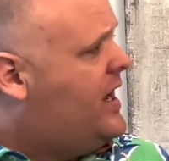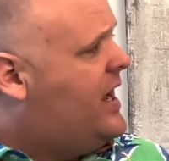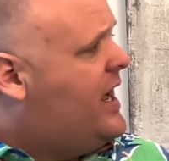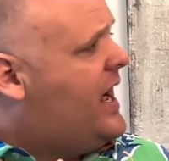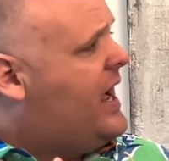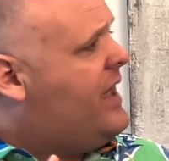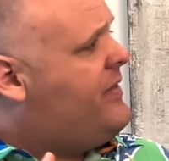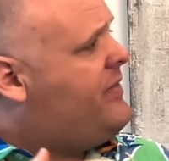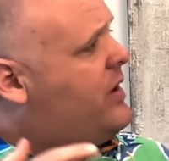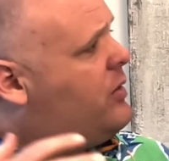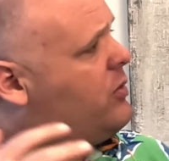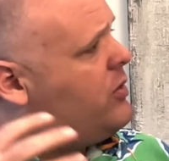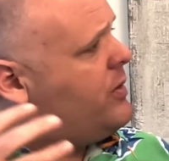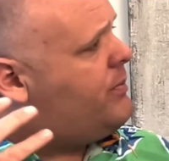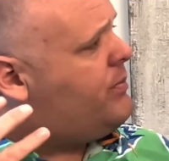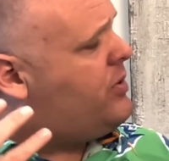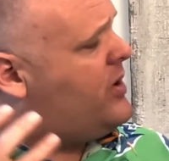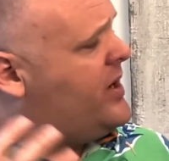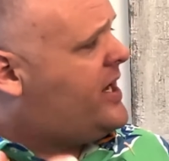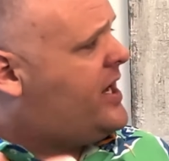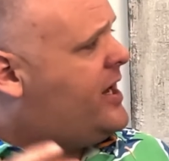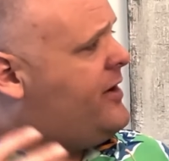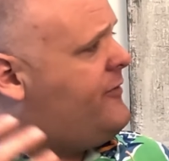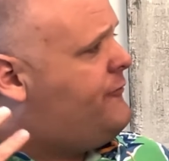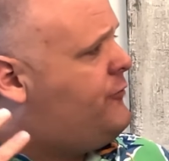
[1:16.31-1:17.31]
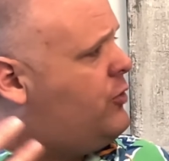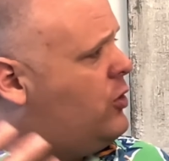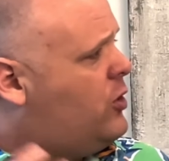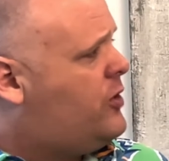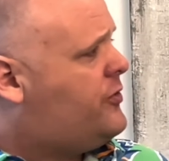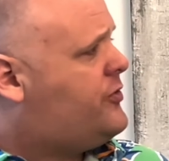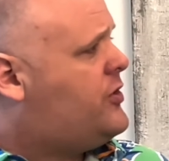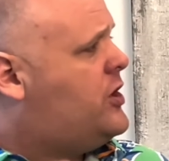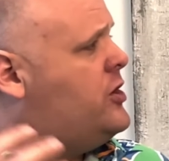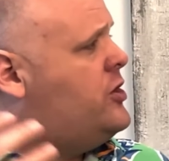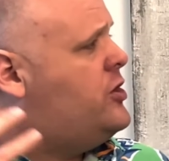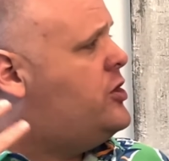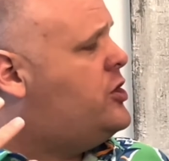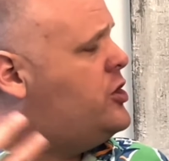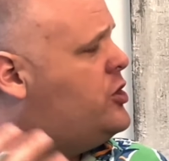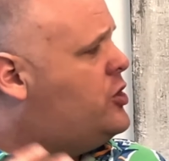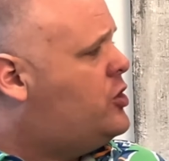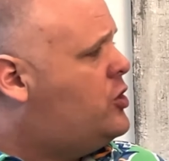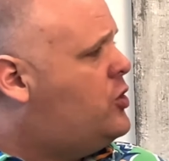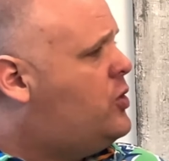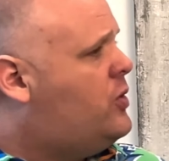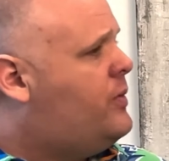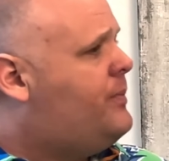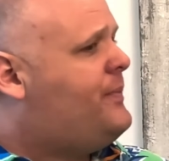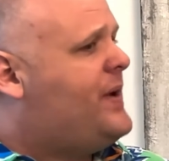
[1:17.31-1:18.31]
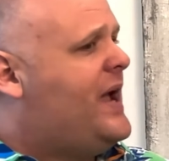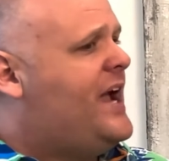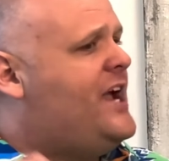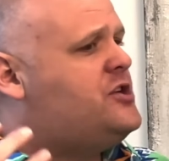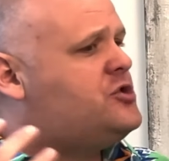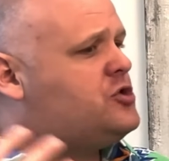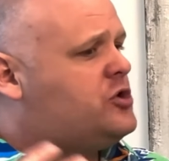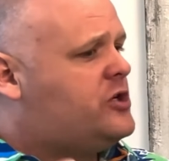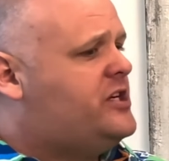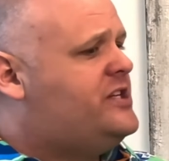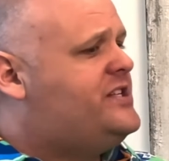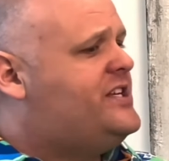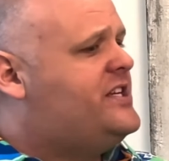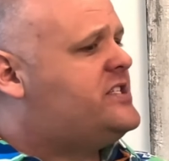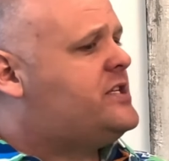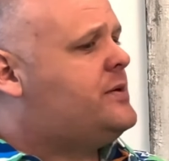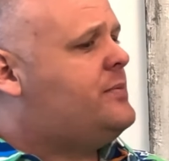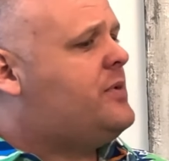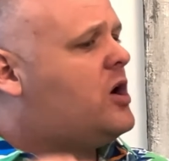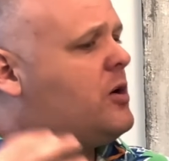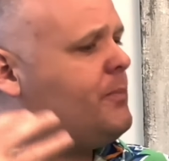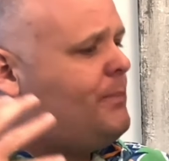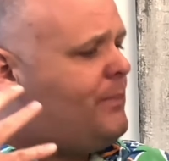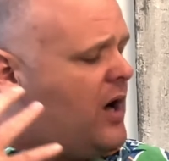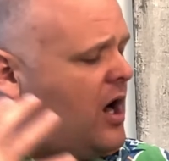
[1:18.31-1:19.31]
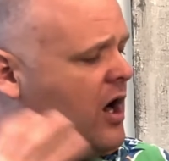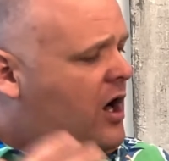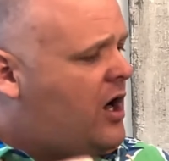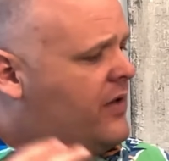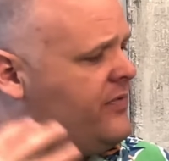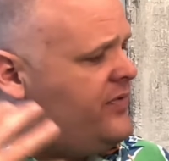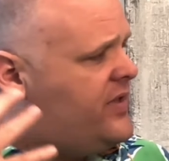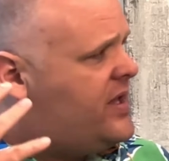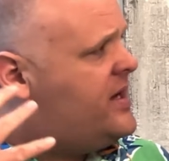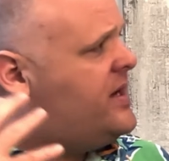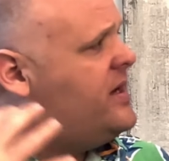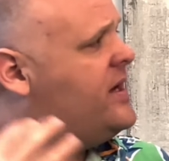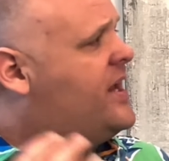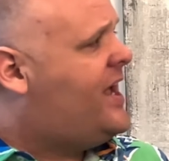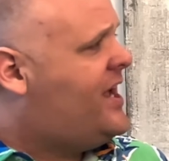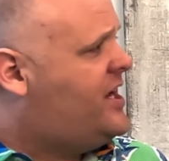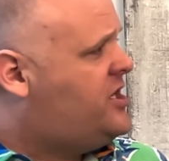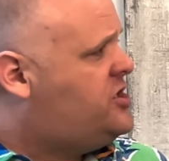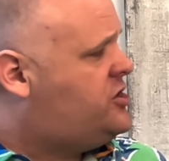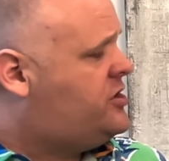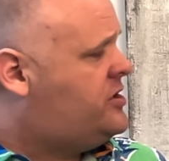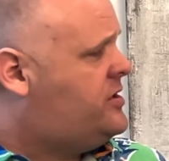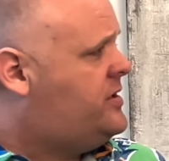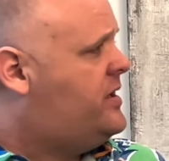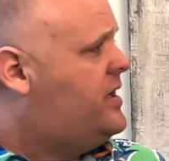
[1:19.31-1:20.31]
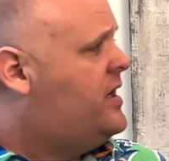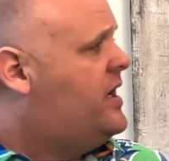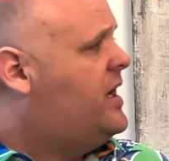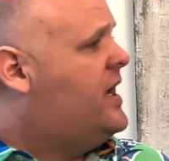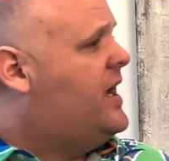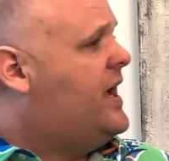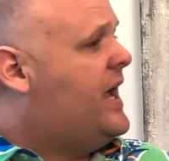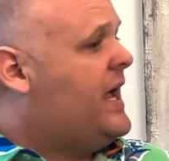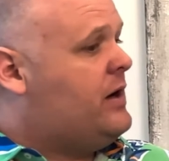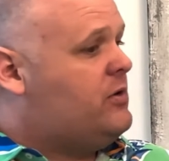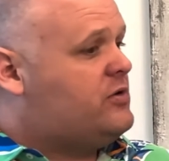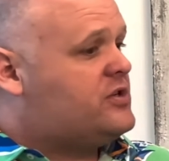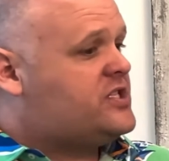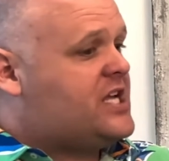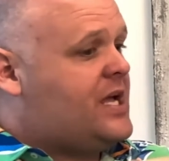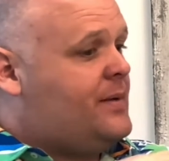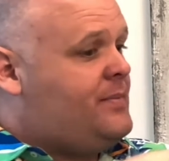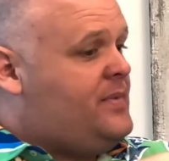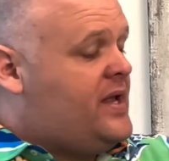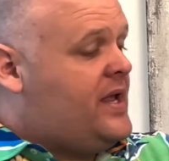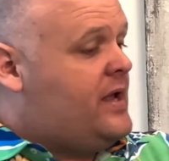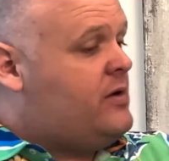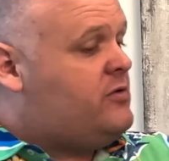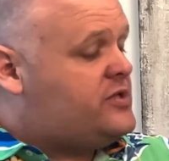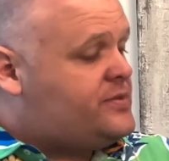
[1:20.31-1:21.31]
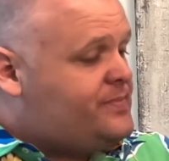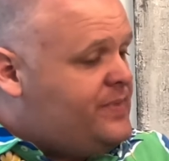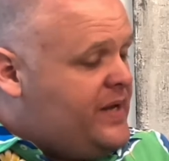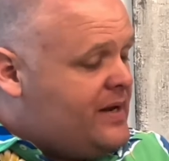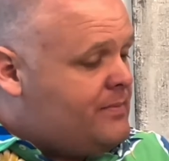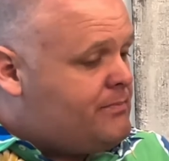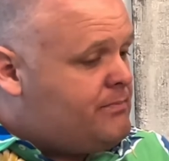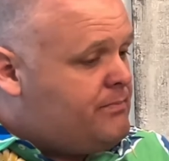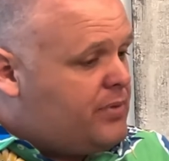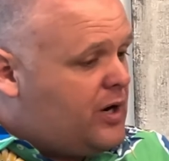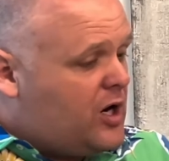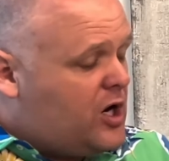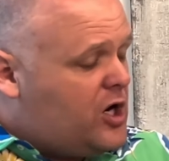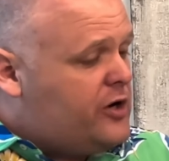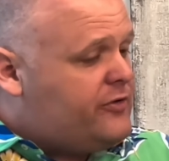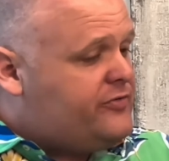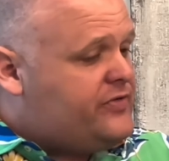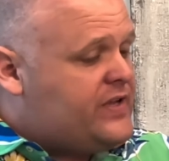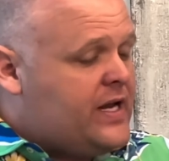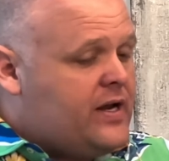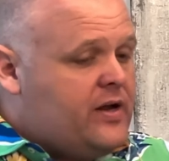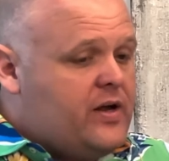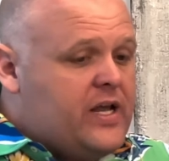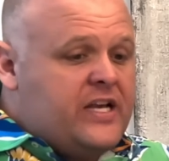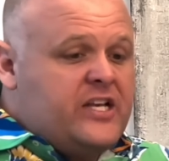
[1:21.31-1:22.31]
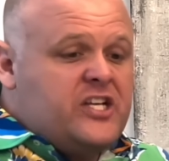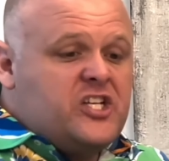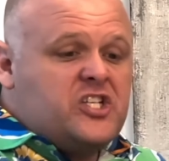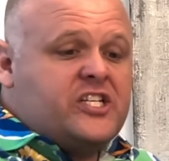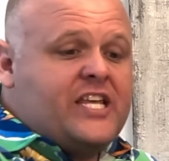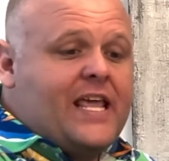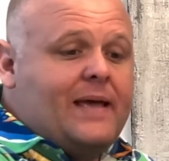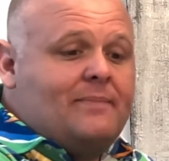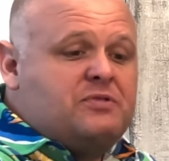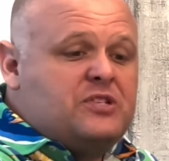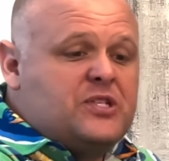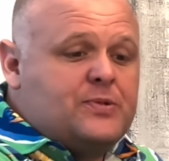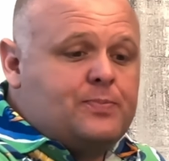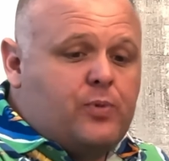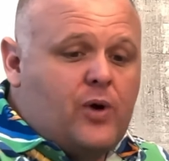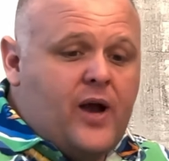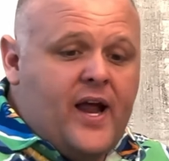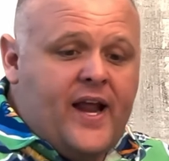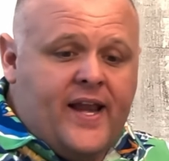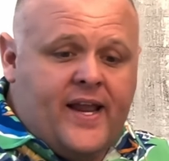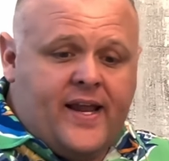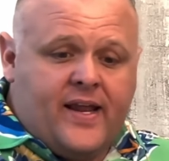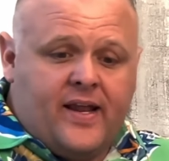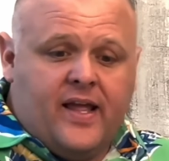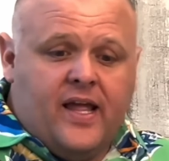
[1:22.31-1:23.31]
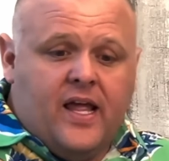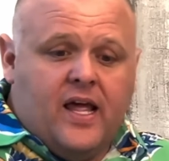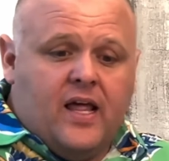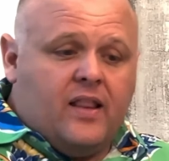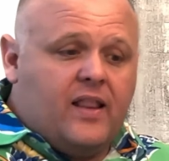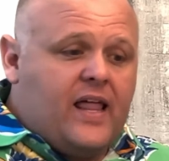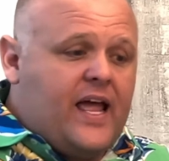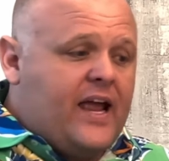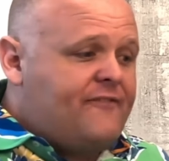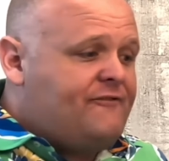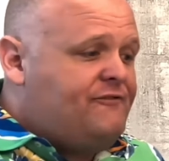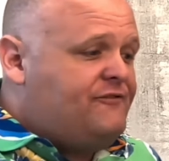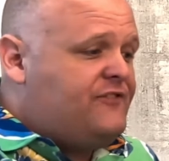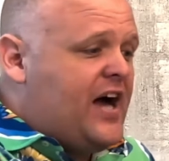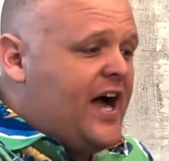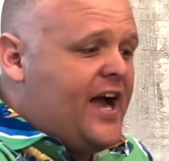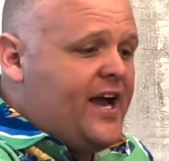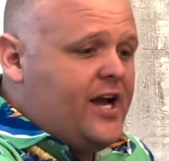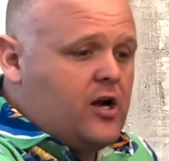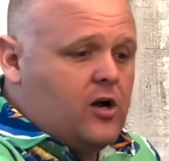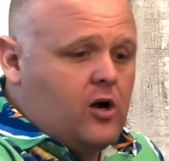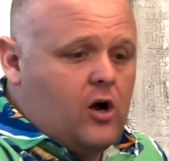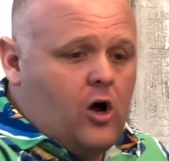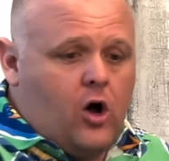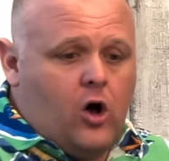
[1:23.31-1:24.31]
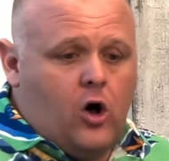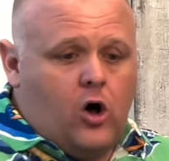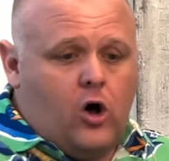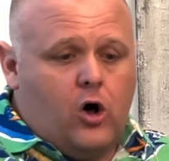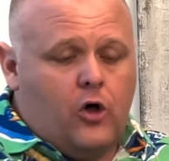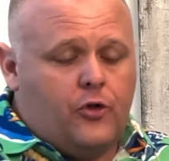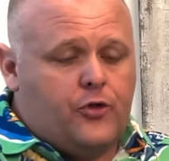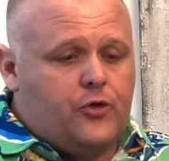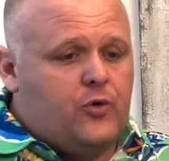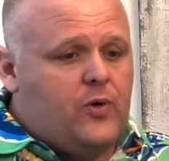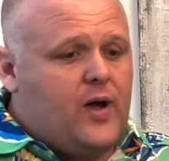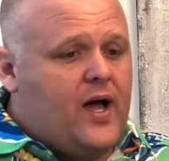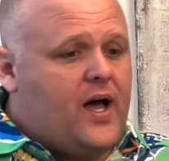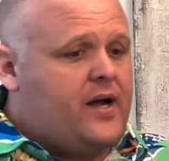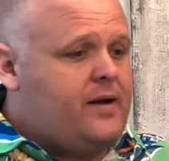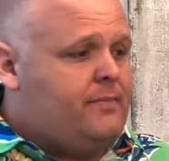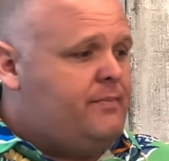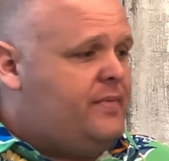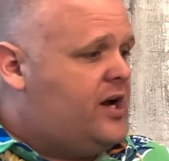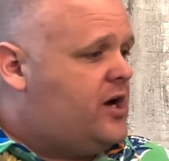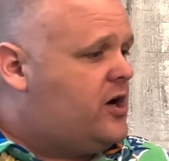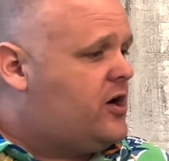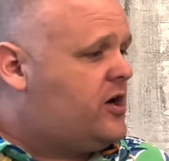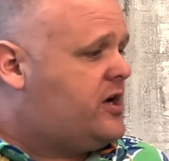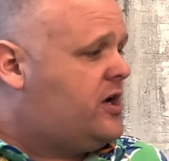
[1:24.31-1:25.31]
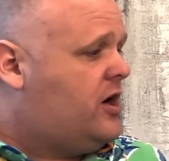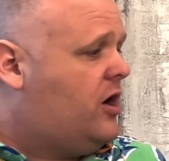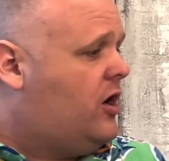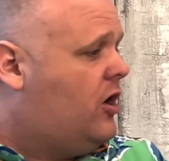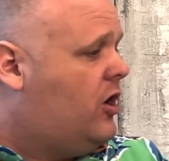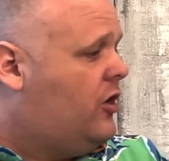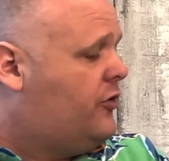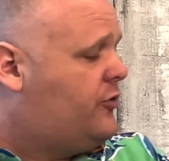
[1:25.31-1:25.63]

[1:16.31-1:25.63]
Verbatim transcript: And they were bringing forth a new patriotism upon the nation. And it was coming, it was being birthed, and it just kept spreading like fire all throughout America, all